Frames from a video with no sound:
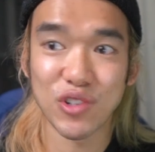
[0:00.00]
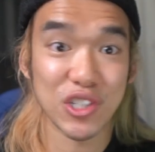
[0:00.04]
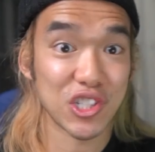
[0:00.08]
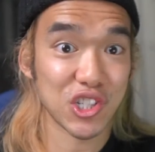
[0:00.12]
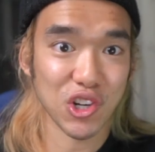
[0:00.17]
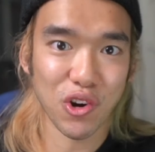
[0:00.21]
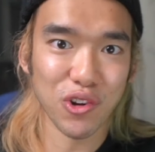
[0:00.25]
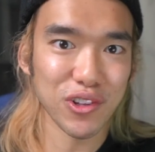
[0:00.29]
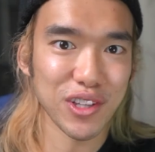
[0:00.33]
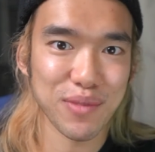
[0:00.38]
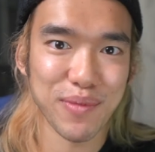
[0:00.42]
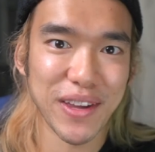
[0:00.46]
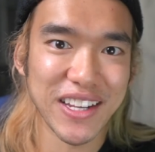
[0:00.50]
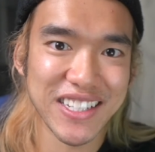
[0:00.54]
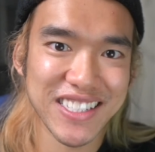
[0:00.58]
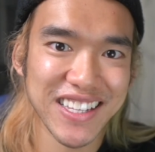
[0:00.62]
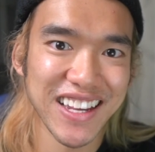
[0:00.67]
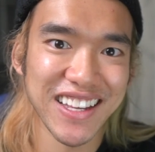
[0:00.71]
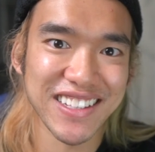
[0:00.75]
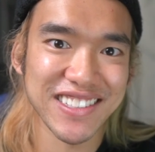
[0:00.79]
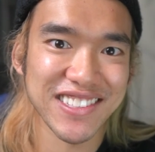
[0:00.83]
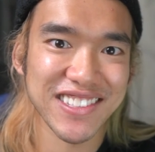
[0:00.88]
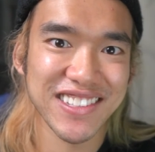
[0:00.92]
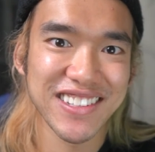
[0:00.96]
totally makes
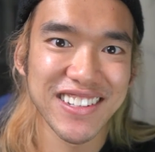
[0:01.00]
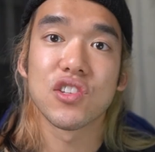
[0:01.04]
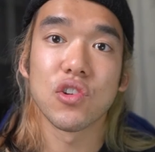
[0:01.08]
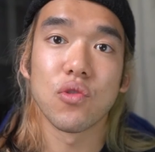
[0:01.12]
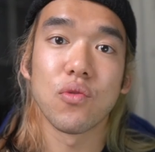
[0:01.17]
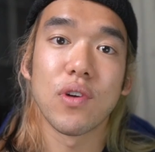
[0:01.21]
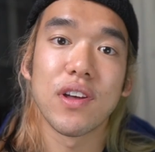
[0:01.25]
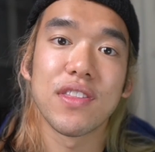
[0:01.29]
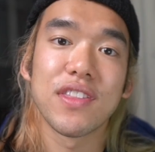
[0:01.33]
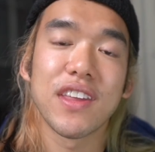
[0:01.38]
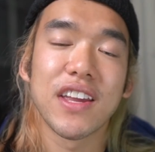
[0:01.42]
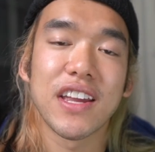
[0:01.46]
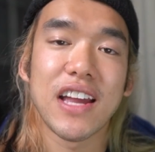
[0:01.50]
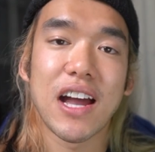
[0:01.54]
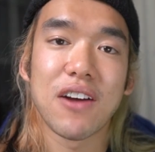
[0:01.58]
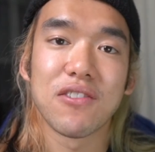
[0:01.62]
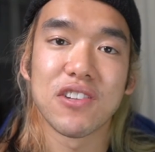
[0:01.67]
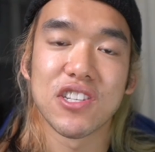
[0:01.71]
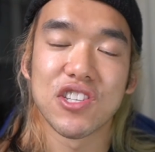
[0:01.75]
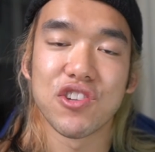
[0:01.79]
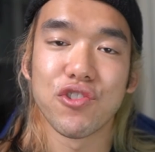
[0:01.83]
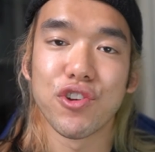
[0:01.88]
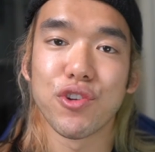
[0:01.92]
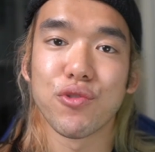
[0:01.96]
sense. So one thing I
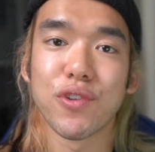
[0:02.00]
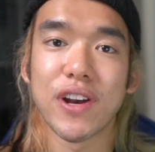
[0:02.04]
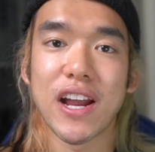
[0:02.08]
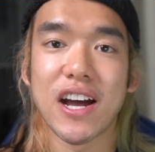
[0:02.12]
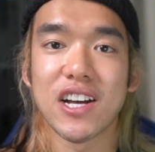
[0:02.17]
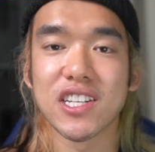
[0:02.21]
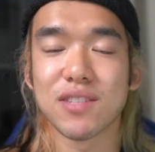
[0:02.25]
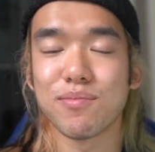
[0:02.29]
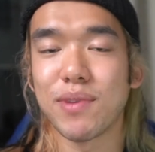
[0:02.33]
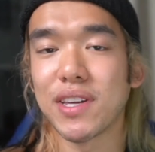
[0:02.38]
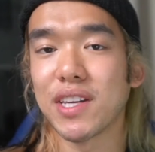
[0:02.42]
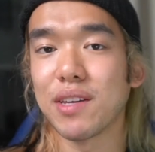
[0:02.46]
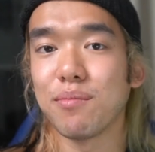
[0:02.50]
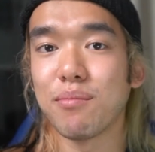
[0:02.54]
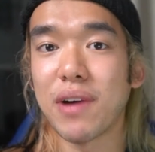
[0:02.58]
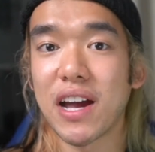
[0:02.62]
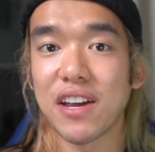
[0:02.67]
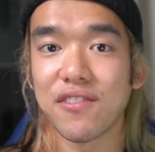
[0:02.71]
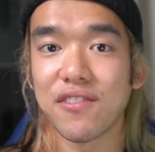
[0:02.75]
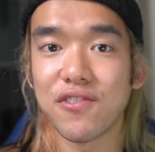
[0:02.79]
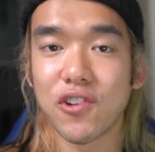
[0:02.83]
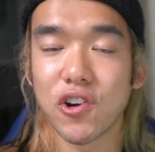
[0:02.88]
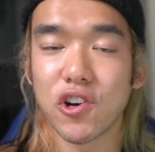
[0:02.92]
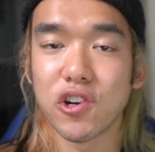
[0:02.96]
was doing when I was making
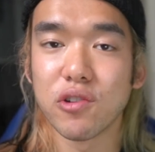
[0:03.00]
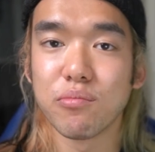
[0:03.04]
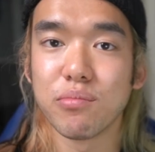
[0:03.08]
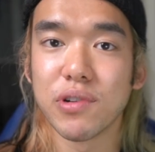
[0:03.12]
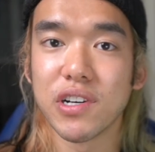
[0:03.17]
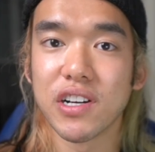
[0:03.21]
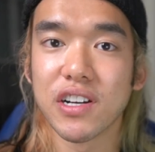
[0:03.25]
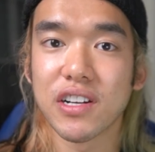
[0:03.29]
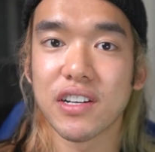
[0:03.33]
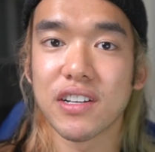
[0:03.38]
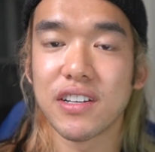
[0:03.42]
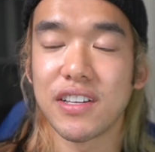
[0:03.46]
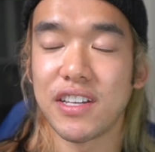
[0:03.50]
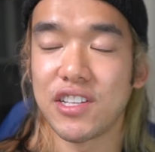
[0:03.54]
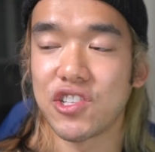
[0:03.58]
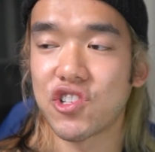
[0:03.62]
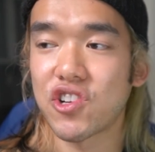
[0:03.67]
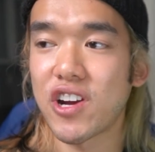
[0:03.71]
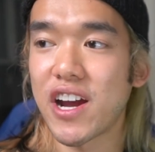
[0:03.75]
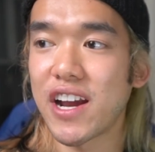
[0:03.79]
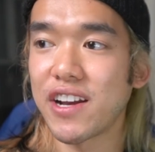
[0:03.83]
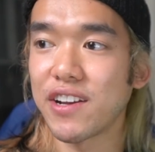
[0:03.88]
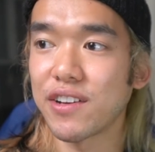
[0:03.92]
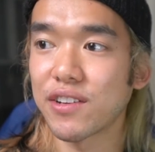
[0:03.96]
my photo book and
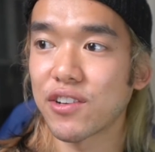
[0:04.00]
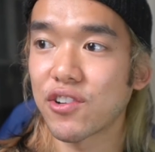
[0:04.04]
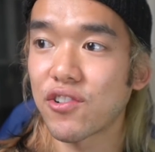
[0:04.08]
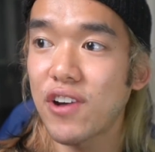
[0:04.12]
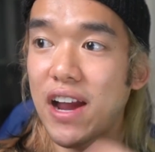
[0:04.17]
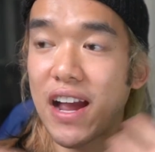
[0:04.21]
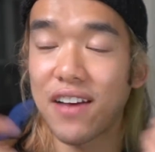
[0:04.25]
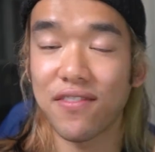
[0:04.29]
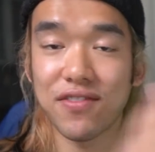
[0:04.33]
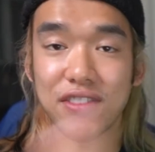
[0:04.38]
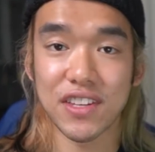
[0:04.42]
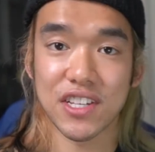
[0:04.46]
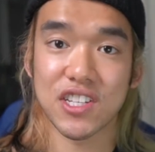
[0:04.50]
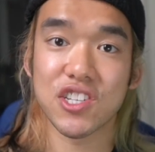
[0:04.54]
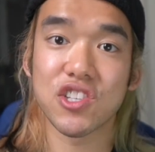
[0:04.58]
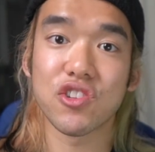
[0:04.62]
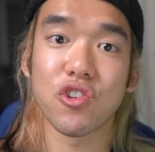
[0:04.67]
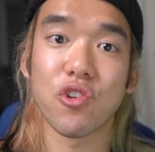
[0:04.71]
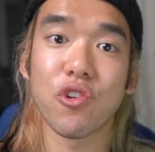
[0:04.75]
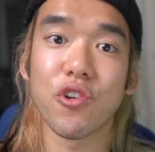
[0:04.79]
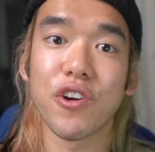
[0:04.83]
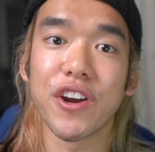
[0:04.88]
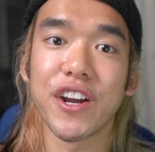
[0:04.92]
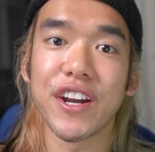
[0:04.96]
trying to craft this
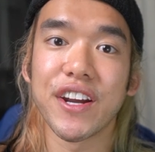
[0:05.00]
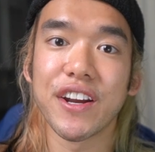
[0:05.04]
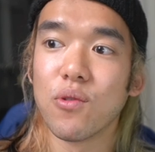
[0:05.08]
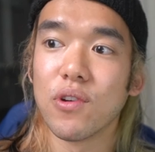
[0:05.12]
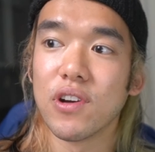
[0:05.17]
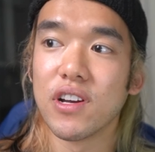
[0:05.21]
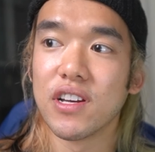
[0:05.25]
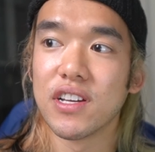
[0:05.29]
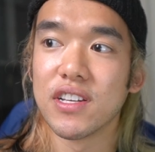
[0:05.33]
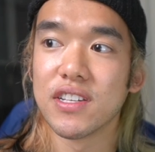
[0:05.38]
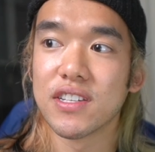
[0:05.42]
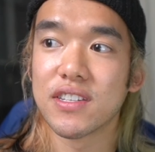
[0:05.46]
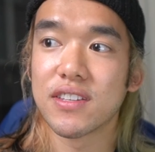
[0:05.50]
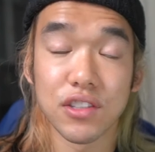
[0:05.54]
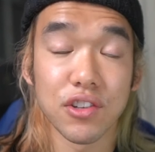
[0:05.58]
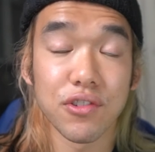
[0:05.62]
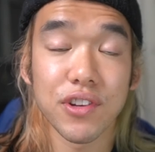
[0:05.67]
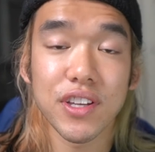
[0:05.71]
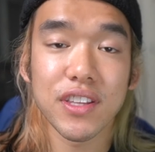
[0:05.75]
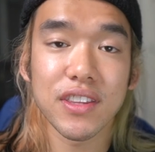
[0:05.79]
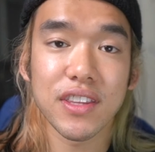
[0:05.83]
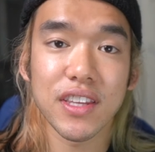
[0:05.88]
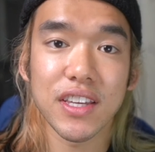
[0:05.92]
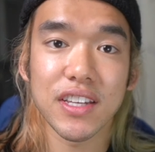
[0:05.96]
story was
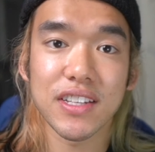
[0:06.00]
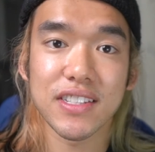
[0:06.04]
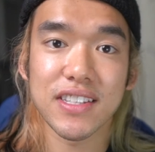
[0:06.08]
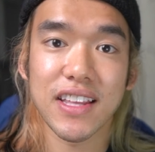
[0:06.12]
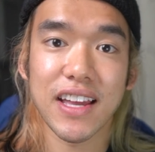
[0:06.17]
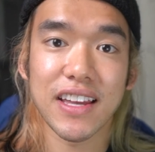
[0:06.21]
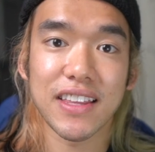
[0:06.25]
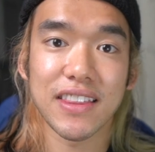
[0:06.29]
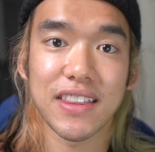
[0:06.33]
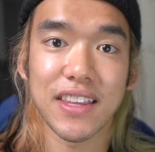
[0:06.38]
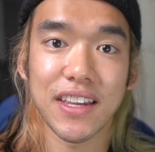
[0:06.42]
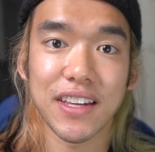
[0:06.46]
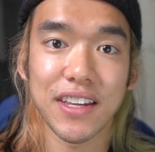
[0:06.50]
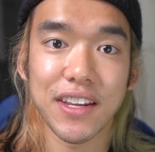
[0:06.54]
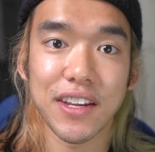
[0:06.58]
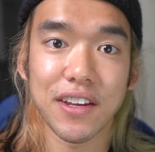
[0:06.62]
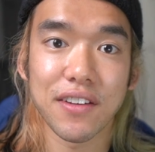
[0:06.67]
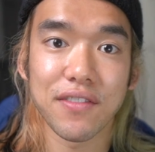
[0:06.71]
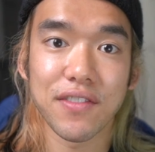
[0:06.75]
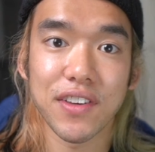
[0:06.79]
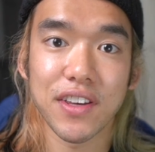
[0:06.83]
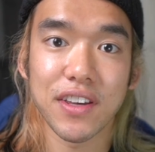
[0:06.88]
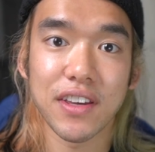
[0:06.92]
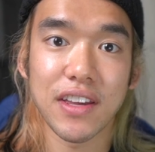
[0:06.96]
doing things like thinking
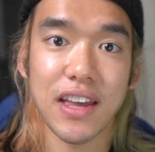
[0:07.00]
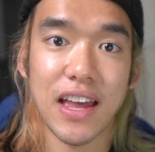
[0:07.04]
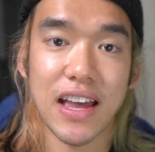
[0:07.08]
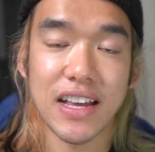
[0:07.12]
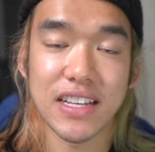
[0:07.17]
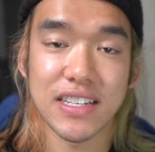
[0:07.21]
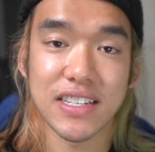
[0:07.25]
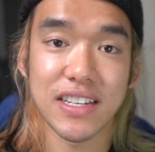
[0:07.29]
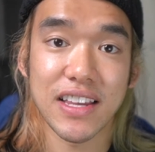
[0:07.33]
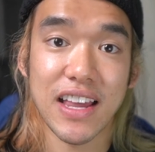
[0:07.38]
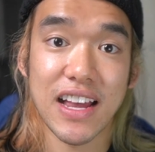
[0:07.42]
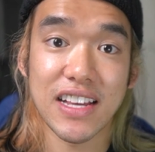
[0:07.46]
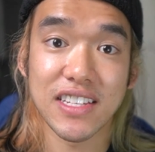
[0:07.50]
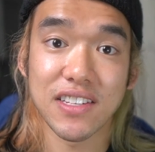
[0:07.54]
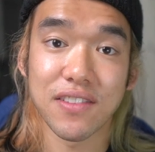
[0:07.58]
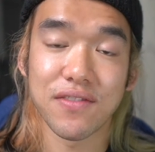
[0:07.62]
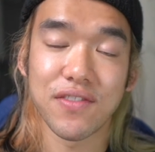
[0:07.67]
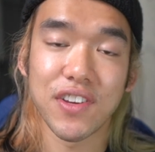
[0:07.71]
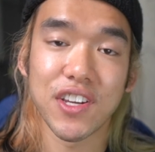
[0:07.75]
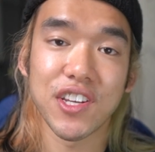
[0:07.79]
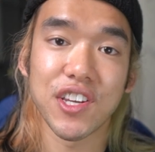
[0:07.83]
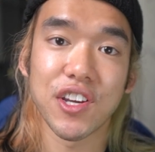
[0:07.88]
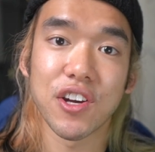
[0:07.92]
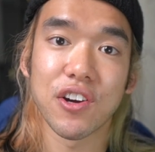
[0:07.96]
of it as a
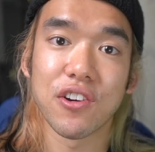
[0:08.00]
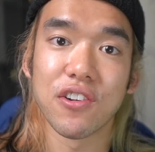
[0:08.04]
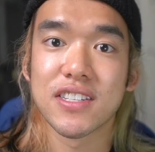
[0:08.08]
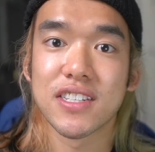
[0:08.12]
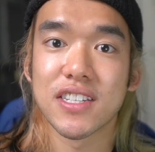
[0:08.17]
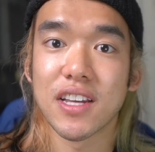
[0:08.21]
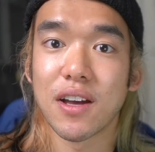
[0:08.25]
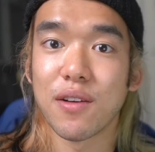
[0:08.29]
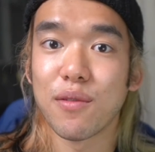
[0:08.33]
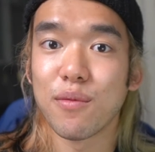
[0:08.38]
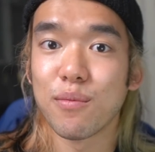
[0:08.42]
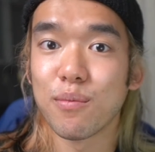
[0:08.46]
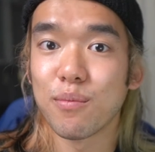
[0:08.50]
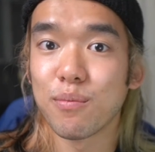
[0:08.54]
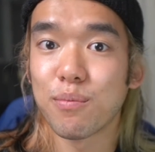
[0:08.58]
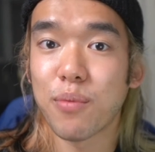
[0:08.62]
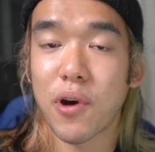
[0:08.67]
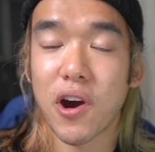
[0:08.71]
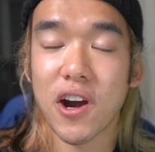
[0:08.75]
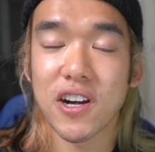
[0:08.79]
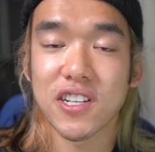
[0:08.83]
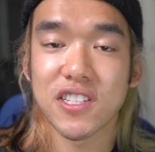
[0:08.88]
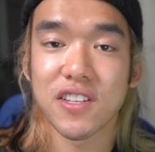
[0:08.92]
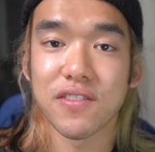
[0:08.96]
video. Some
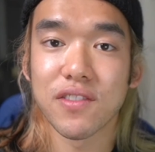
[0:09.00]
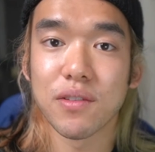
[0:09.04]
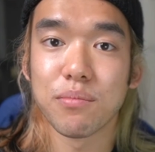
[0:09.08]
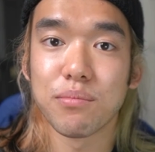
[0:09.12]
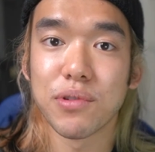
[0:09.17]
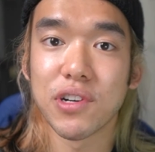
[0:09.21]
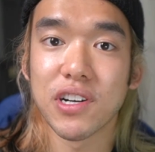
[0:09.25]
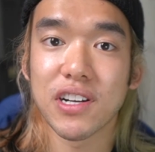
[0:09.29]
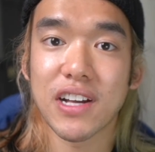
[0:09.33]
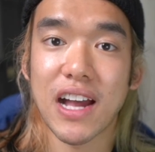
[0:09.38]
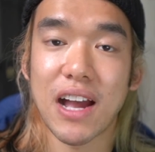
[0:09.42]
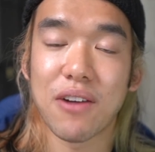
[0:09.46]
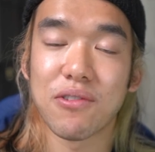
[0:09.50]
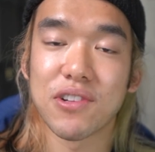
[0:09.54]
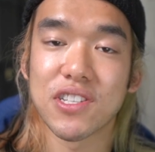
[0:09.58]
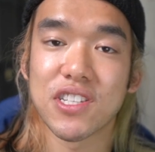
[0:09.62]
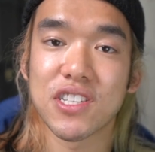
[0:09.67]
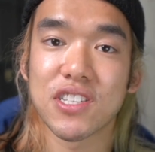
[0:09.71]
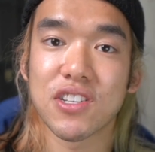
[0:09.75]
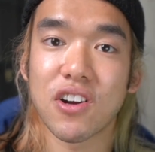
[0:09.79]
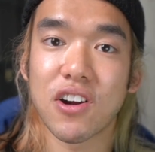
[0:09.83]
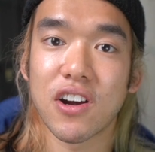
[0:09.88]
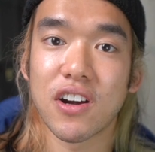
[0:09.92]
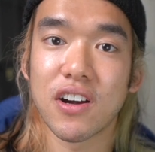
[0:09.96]
parts of the book I would
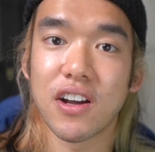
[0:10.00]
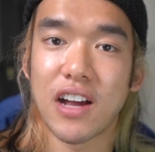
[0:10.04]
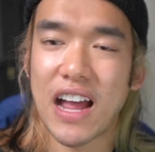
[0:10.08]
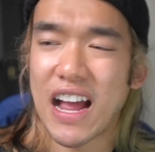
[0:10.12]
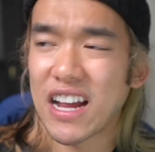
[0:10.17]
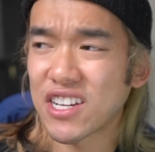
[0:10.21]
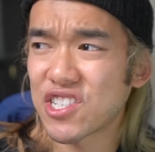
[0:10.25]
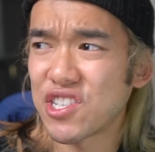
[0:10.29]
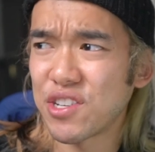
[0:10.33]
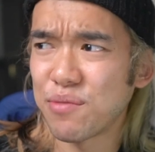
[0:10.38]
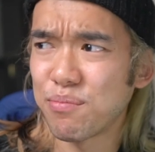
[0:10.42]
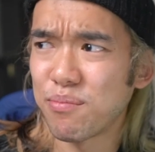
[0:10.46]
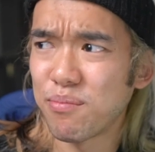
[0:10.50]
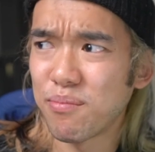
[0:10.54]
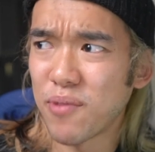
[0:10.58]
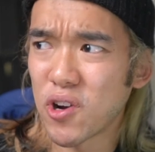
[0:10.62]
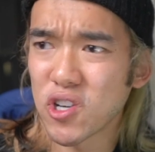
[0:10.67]
start, actually